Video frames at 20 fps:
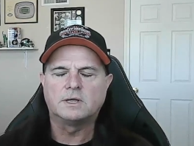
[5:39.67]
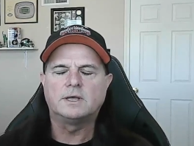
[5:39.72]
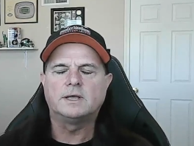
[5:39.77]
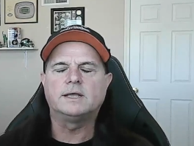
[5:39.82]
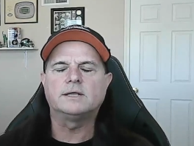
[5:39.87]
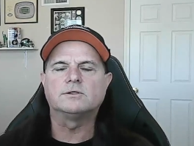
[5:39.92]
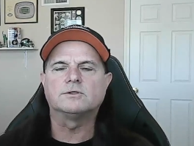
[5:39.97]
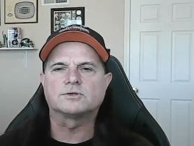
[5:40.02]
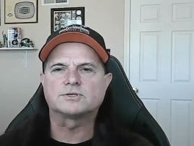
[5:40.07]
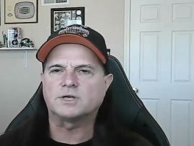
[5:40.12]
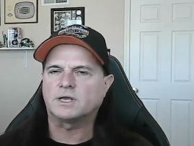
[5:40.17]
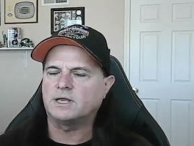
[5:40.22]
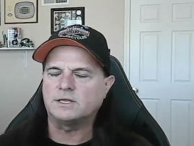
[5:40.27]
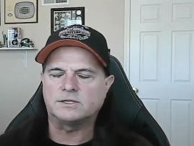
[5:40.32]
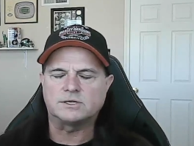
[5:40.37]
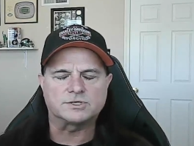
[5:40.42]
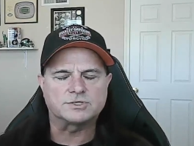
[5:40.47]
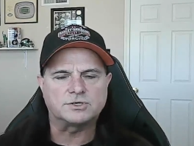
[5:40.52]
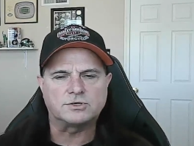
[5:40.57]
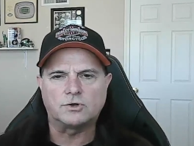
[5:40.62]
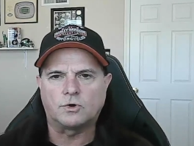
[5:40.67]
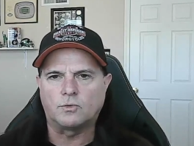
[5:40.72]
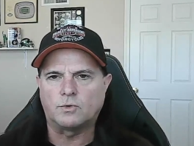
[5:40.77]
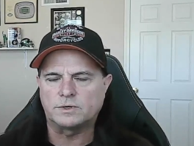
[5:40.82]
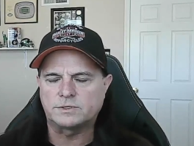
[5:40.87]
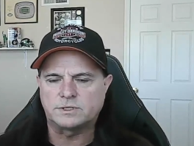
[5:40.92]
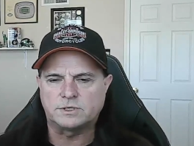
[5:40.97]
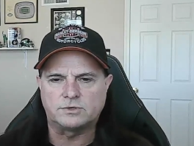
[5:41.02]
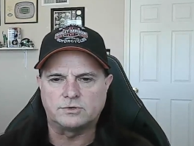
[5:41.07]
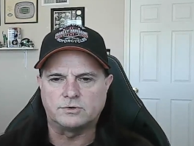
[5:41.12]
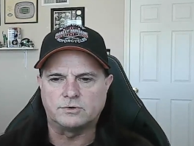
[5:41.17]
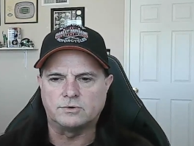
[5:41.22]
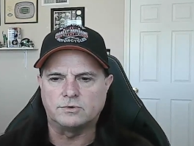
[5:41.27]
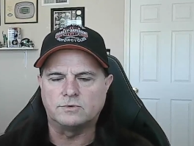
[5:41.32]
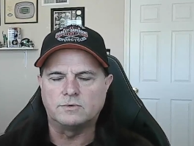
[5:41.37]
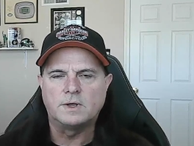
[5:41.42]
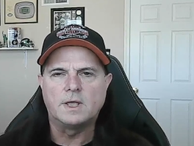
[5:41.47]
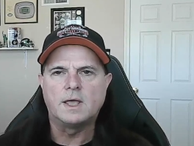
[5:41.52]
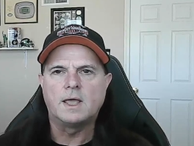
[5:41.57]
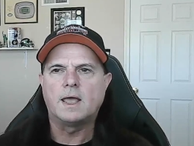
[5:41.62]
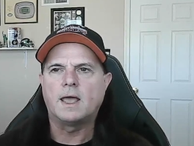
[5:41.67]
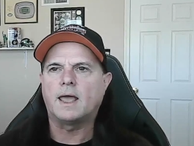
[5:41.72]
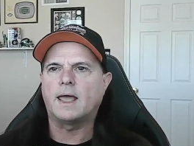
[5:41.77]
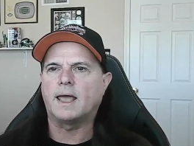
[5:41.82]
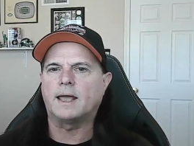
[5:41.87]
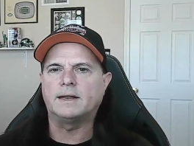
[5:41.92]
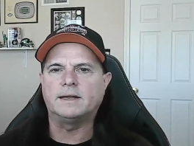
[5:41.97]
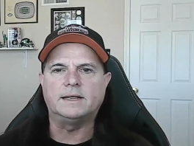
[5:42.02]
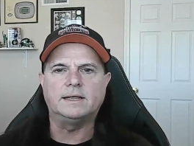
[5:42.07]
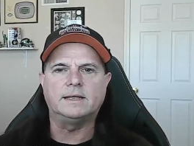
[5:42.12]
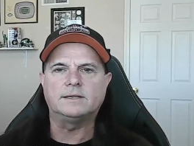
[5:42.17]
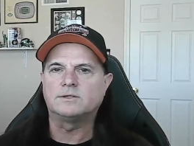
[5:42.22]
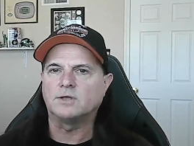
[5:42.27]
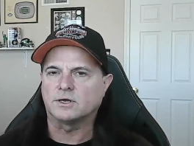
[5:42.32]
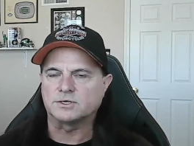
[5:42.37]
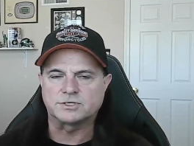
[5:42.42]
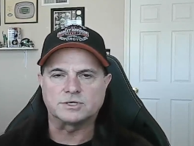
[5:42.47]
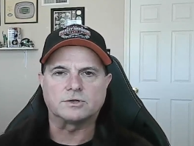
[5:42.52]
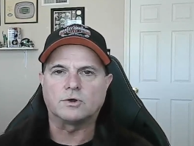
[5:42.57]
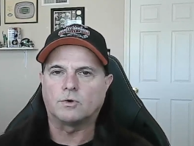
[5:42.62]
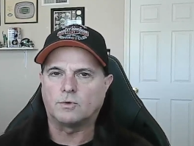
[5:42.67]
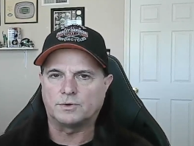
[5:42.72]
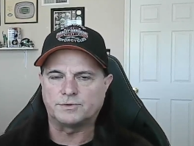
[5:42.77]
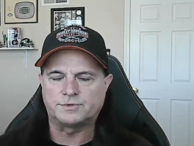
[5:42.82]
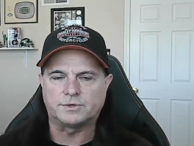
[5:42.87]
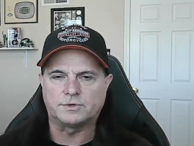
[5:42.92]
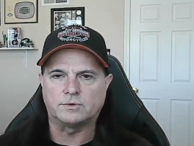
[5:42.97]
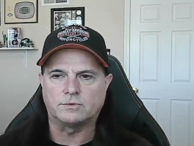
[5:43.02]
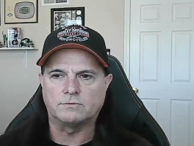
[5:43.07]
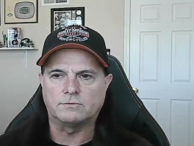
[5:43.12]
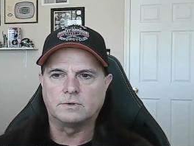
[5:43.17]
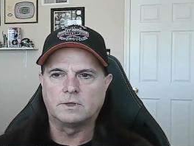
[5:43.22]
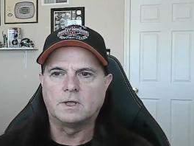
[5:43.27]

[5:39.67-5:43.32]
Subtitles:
He looks like he doesn't know what to do, and he doesn't know what to do.